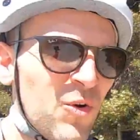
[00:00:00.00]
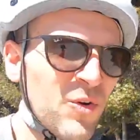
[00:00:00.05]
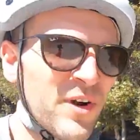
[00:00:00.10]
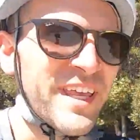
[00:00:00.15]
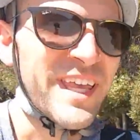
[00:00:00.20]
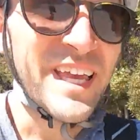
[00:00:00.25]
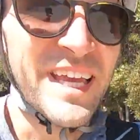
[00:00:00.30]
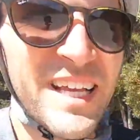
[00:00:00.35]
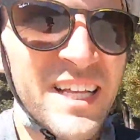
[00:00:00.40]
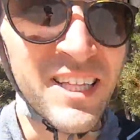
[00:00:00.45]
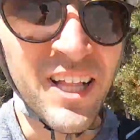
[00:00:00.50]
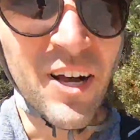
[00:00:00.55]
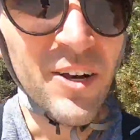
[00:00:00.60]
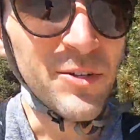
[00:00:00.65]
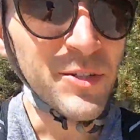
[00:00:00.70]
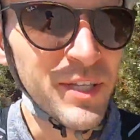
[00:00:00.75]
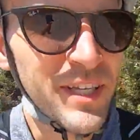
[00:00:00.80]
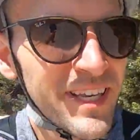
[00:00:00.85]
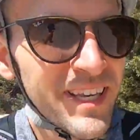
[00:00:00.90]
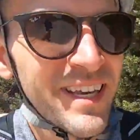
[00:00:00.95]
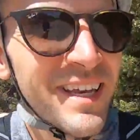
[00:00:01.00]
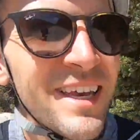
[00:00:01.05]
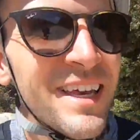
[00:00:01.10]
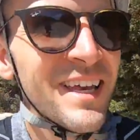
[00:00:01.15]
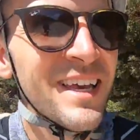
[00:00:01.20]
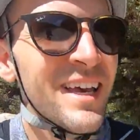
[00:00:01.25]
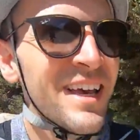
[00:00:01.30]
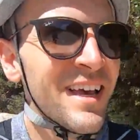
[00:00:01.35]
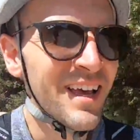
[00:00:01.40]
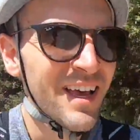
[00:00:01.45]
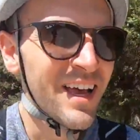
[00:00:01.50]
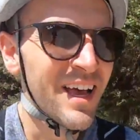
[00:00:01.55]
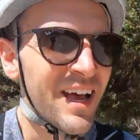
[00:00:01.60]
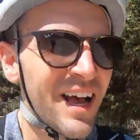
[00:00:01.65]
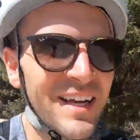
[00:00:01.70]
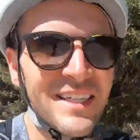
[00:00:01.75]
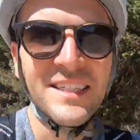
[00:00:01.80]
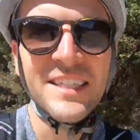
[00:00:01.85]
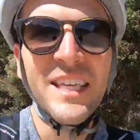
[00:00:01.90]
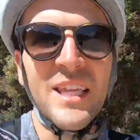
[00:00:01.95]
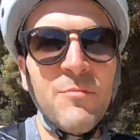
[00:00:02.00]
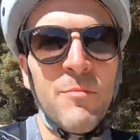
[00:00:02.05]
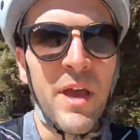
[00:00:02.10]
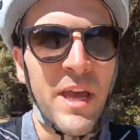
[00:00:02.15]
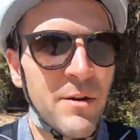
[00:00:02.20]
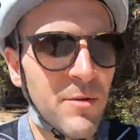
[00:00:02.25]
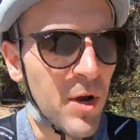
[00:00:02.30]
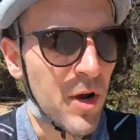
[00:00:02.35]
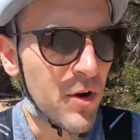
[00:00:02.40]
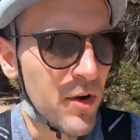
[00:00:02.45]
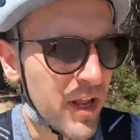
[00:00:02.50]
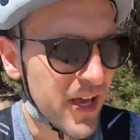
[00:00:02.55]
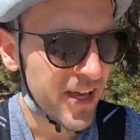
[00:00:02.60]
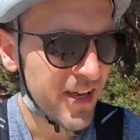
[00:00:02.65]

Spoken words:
We're getting close. I can see the main road.